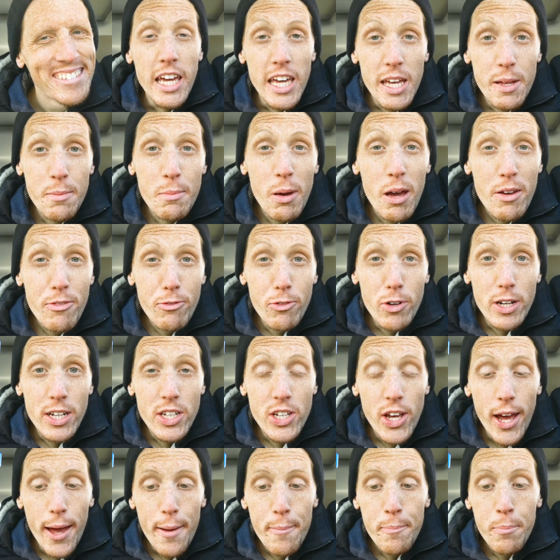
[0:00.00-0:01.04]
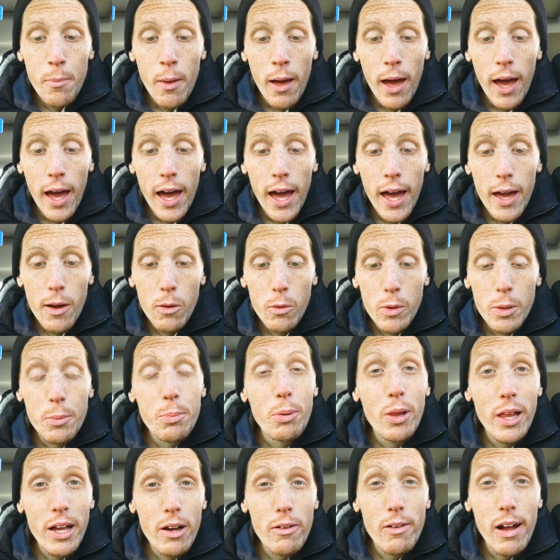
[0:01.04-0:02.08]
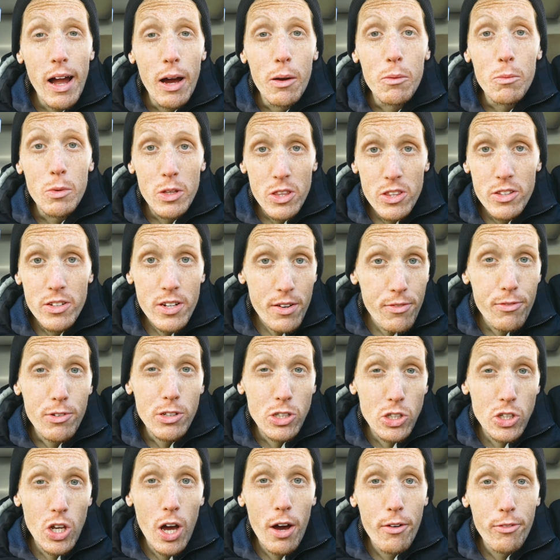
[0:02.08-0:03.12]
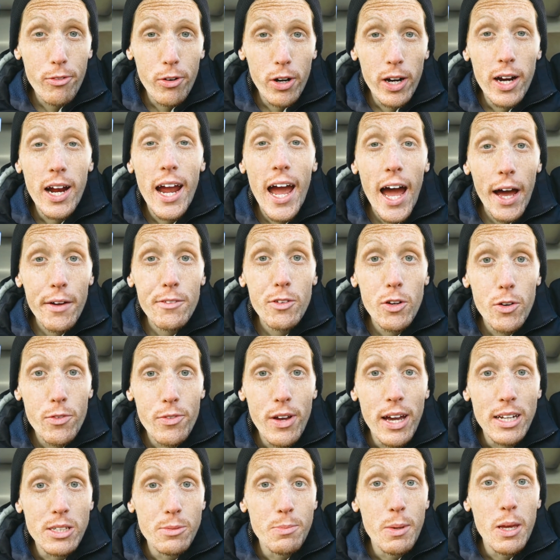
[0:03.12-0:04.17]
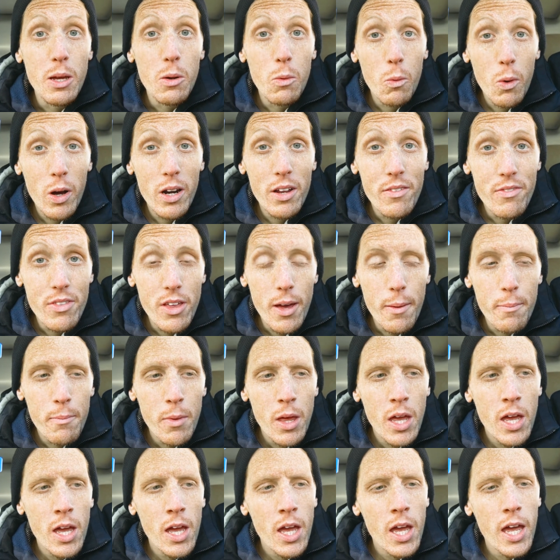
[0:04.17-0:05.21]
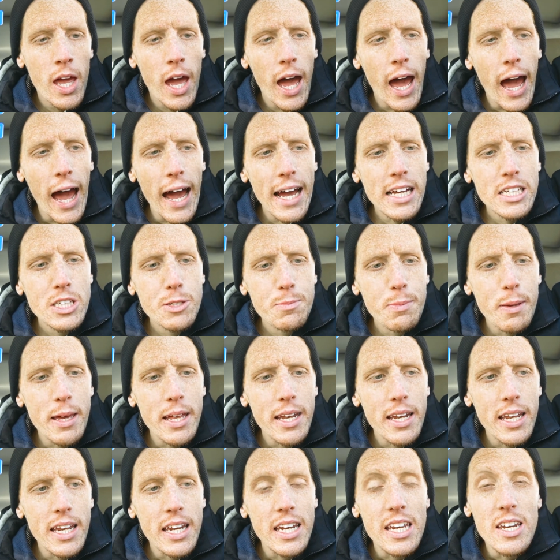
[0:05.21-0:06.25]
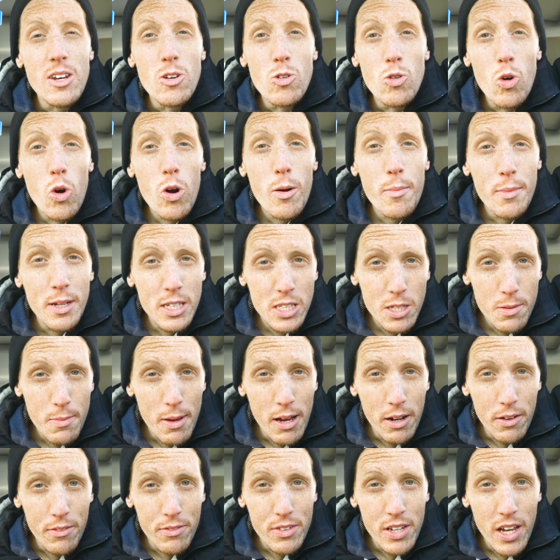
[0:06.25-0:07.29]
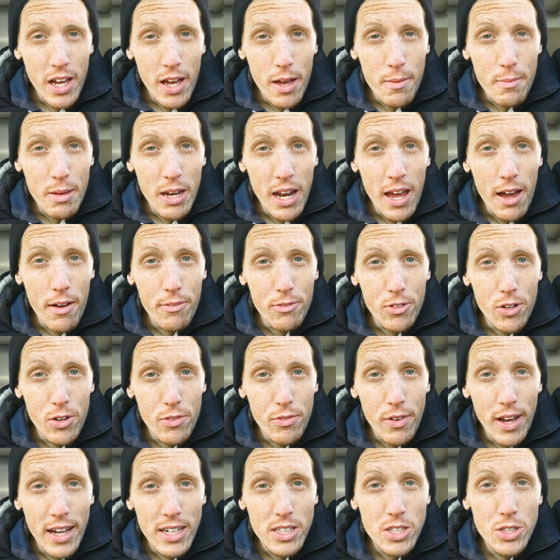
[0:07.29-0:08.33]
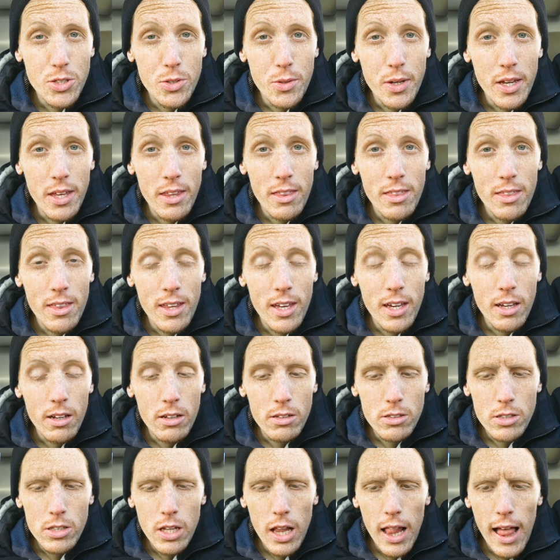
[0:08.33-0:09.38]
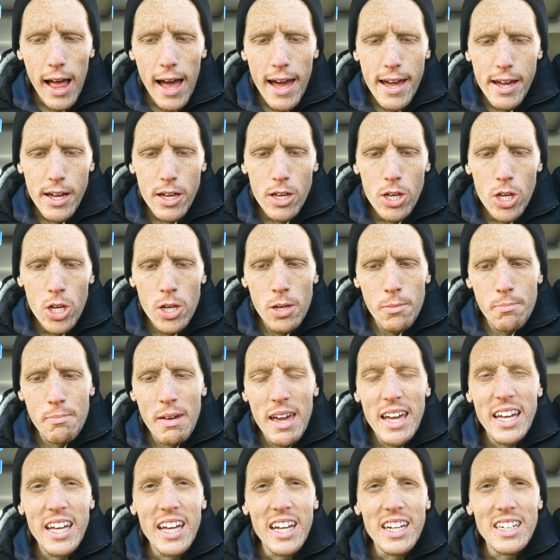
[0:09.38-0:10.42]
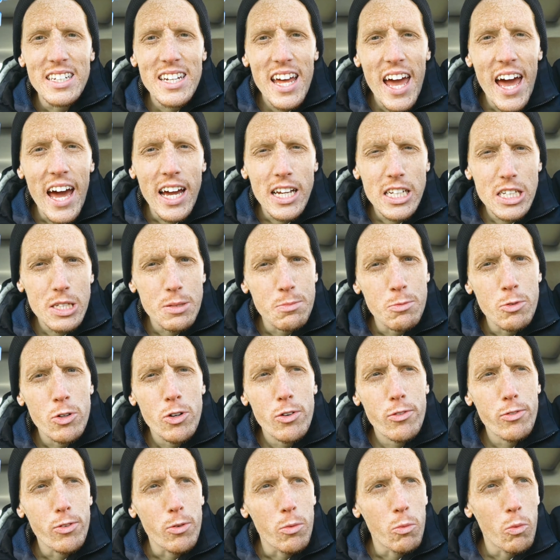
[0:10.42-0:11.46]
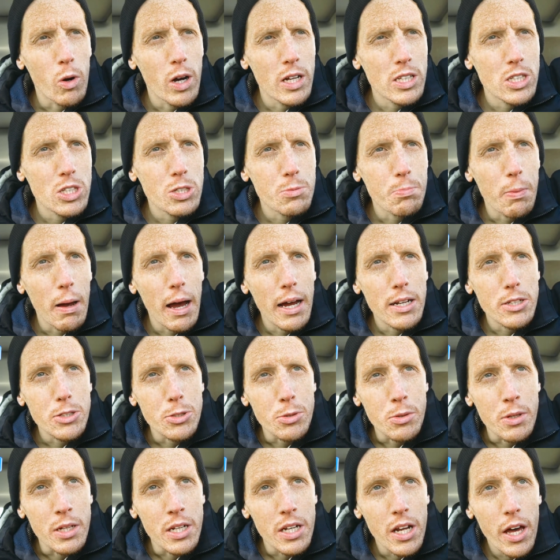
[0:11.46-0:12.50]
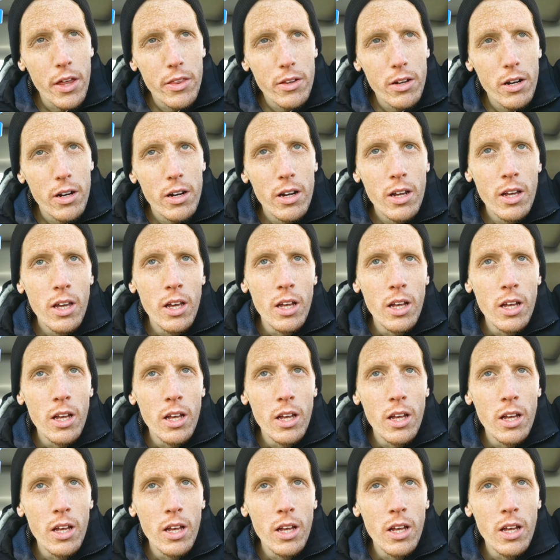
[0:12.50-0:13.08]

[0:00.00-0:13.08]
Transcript: In my free time, I would play around with different software, After Effects being one of them. I spent an enormous amount of time in After Effects doing things like making text move from one spot to another,